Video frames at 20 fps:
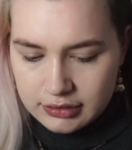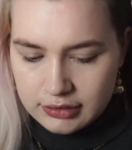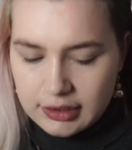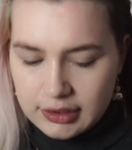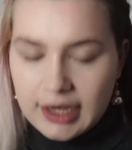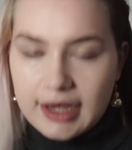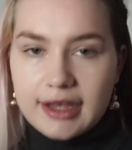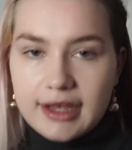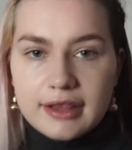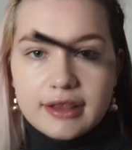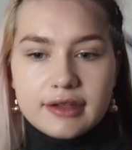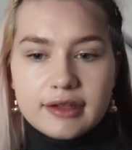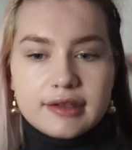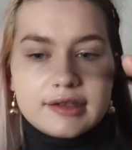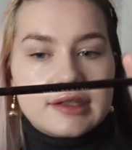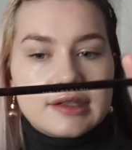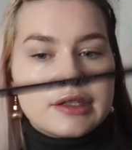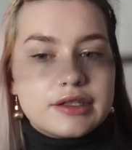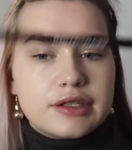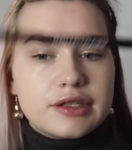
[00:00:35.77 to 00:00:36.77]
I think this is
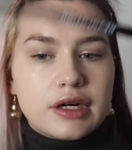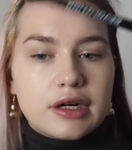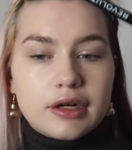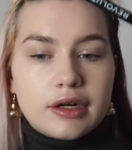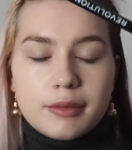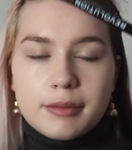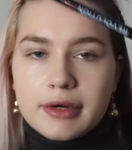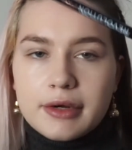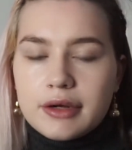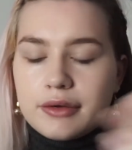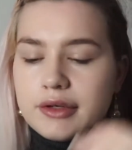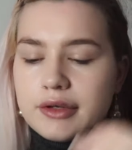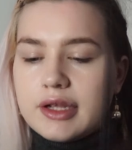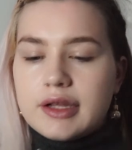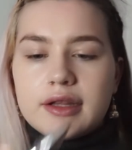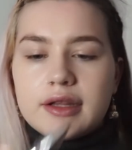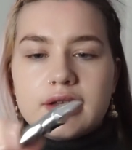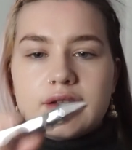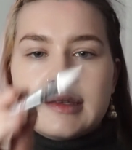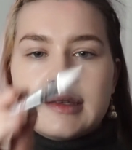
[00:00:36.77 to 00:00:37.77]
in dark brown and
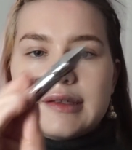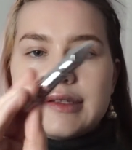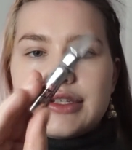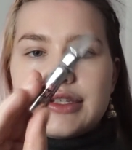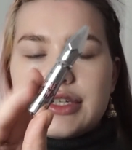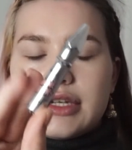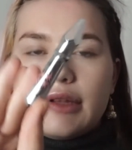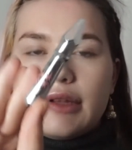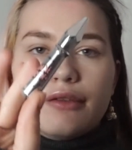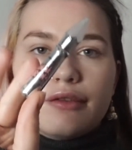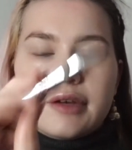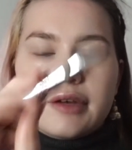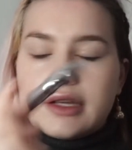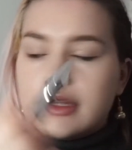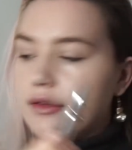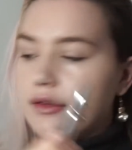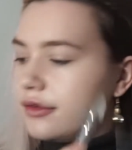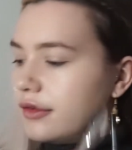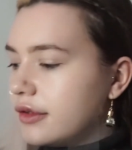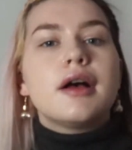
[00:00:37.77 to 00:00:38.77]
this is in shade
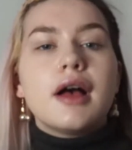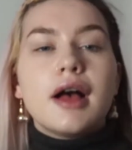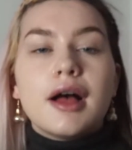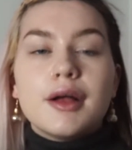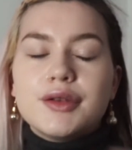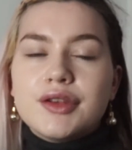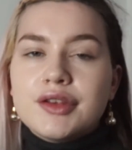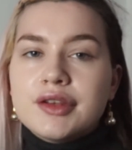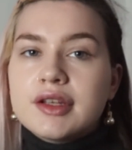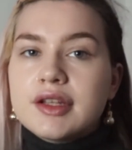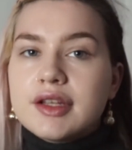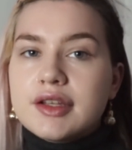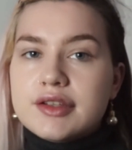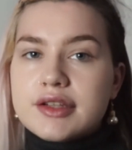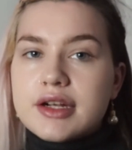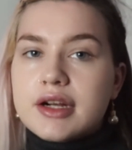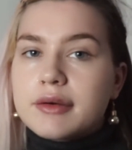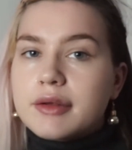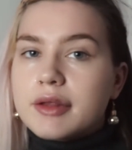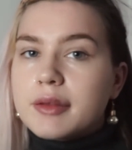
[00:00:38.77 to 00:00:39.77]
5. I'm just going to
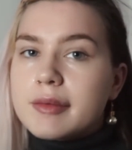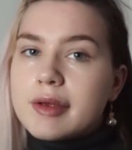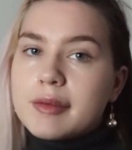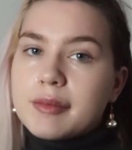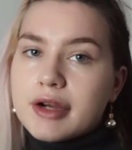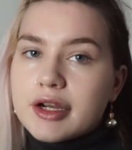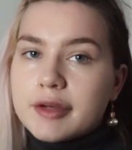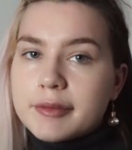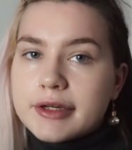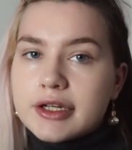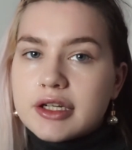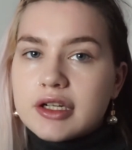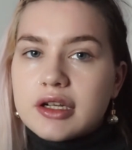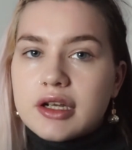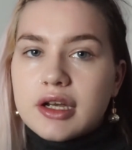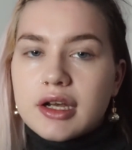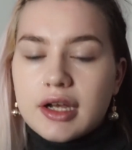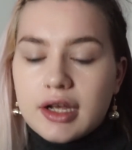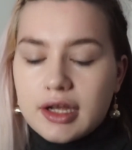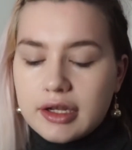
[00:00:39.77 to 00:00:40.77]
start with my primer
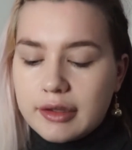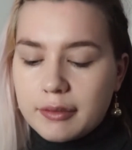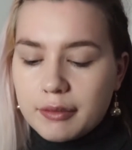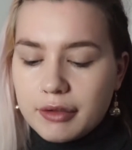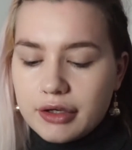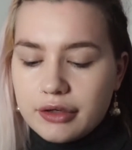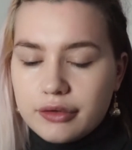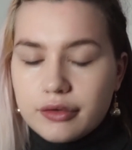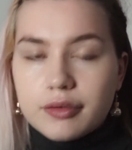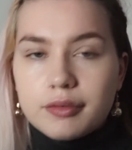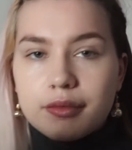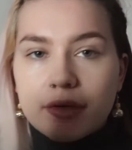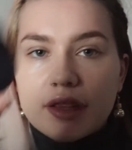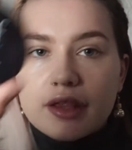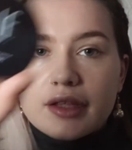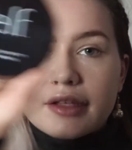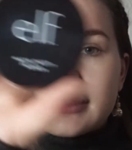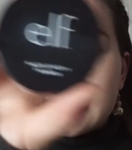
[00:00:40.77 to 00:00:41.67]
and I'm going to go in with this